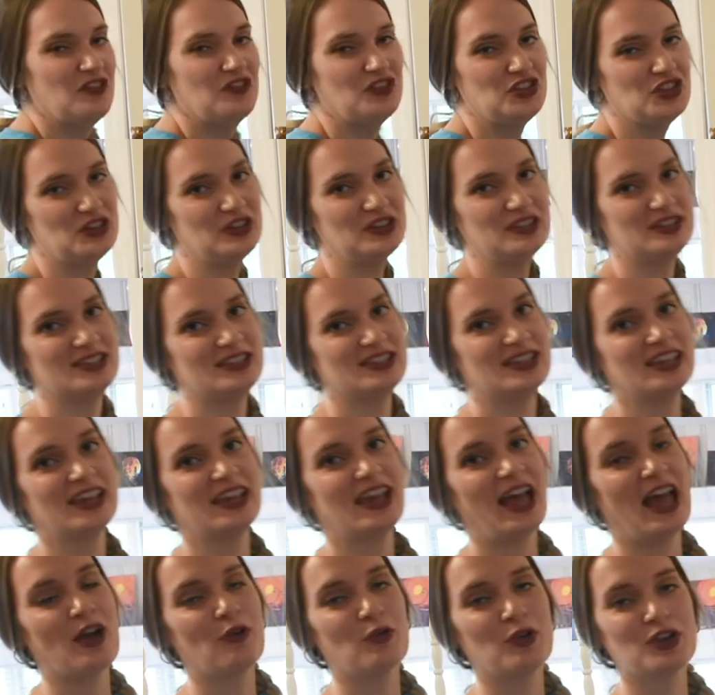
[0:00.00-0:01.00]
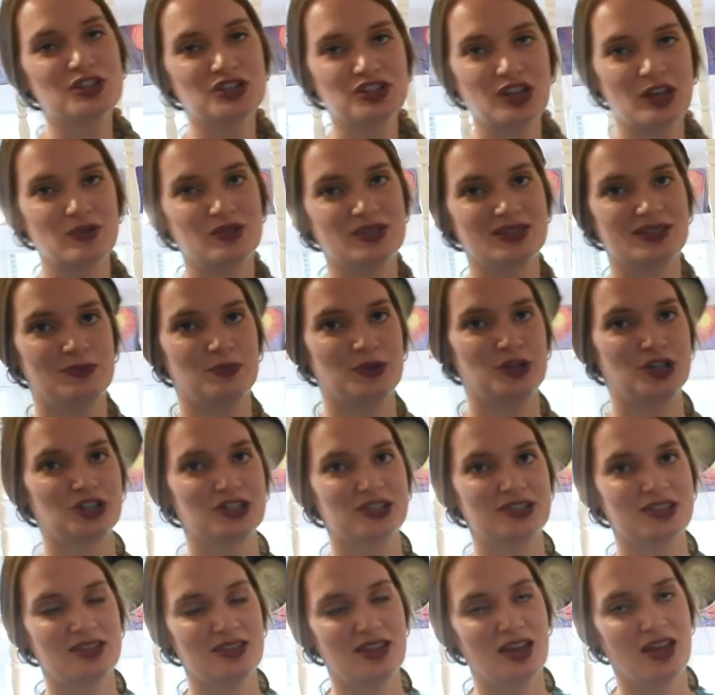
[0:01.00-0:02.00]
you can see, I wish I was the
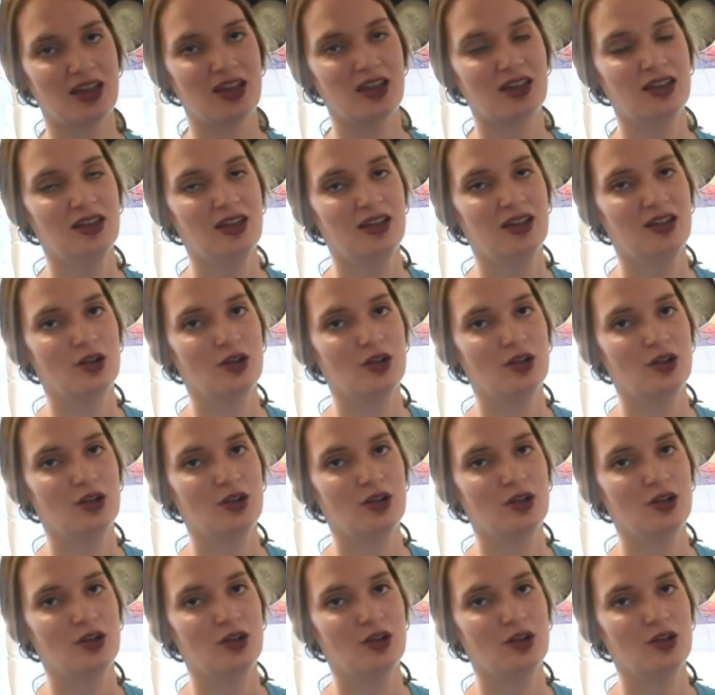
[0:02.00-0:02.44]
person that